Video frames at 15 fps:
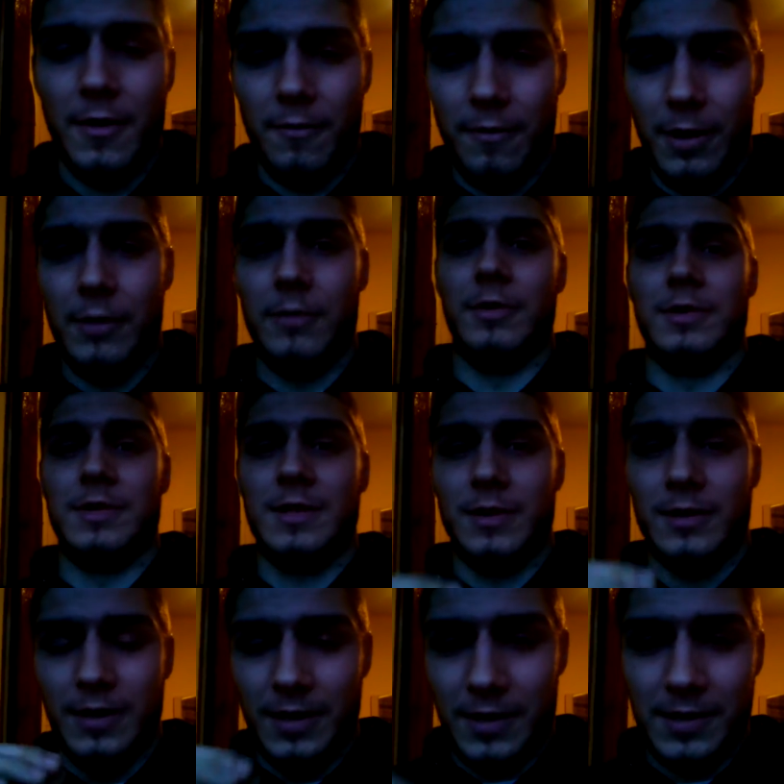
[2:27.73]
Well, when you
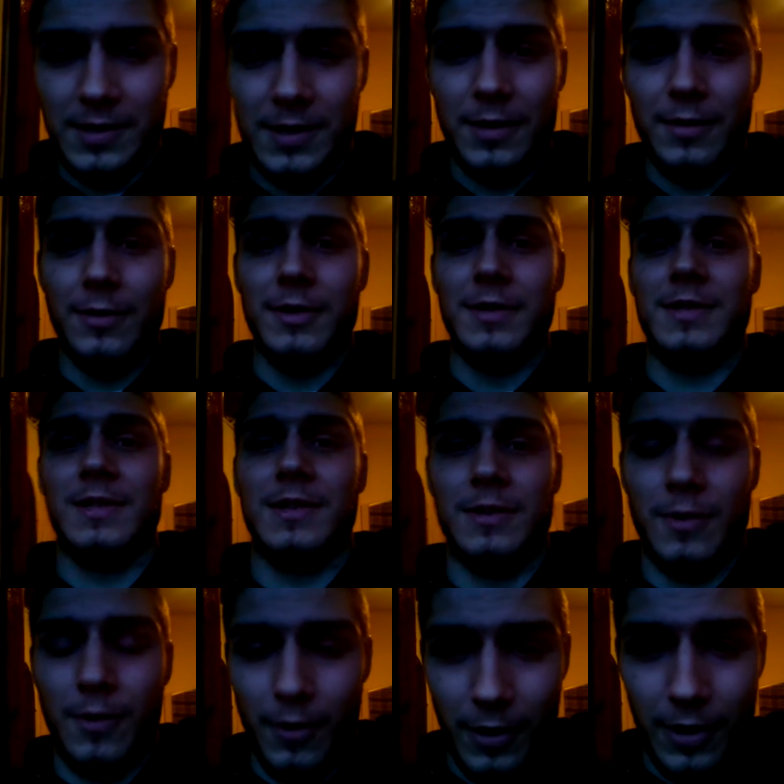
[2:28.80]
start taking steroids,
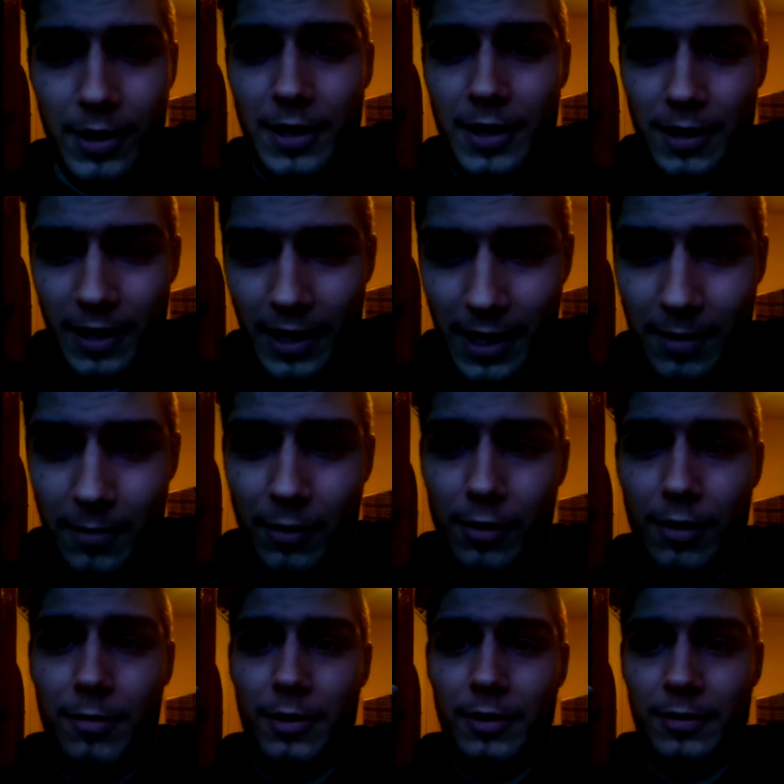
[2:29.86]
your
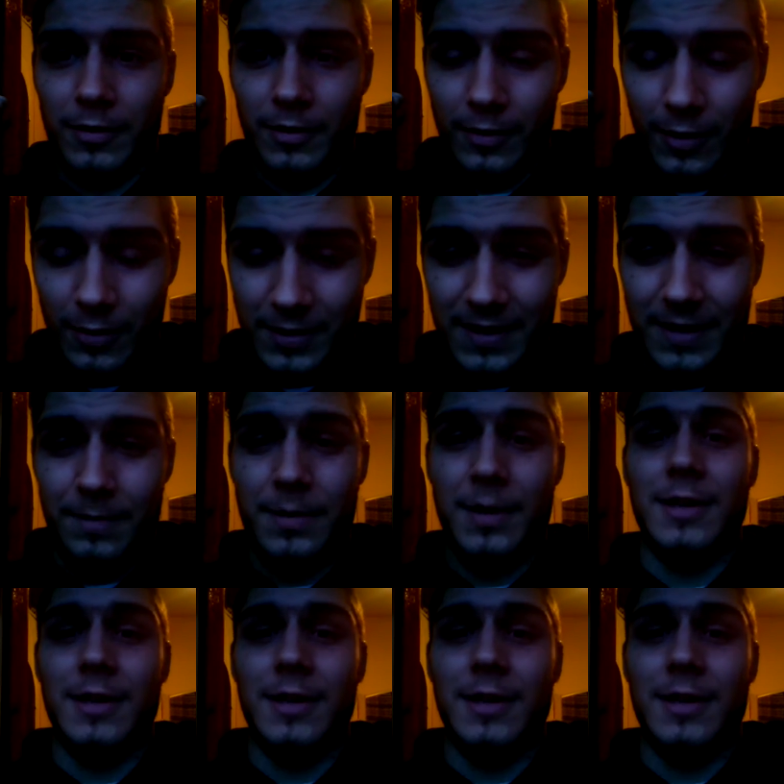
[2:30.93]
hemoglobin goes up,